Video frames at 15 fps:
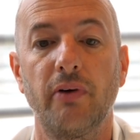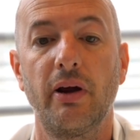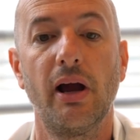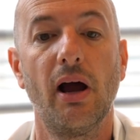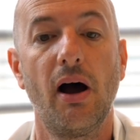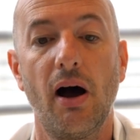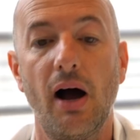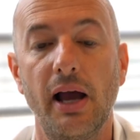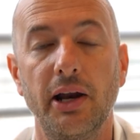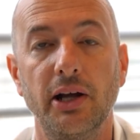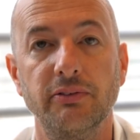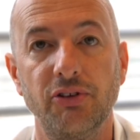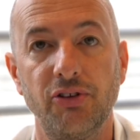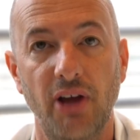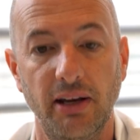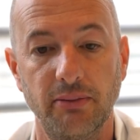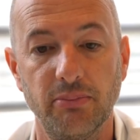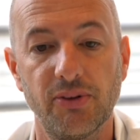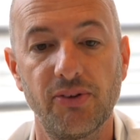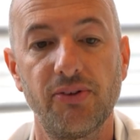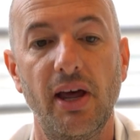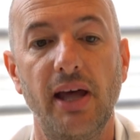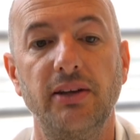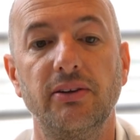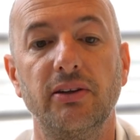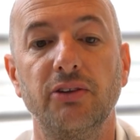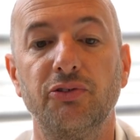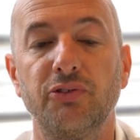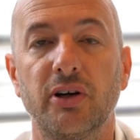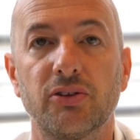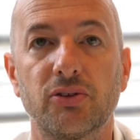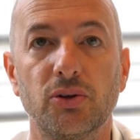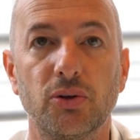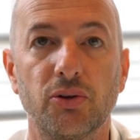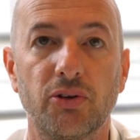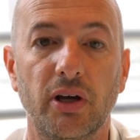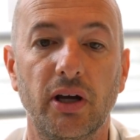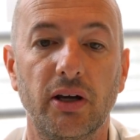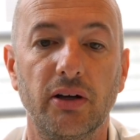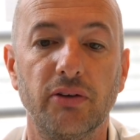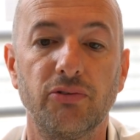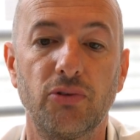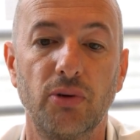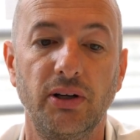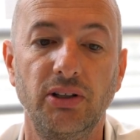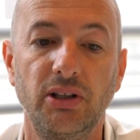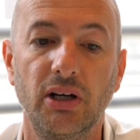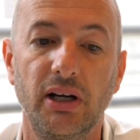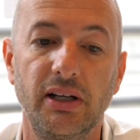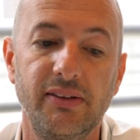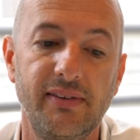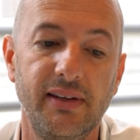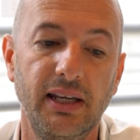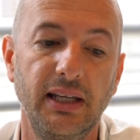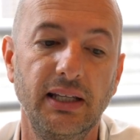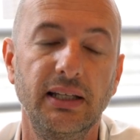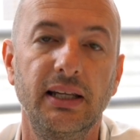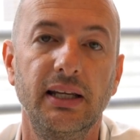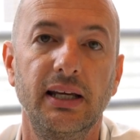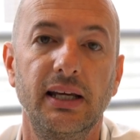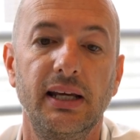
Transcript: very high at over 10% in the first quarter of 2019.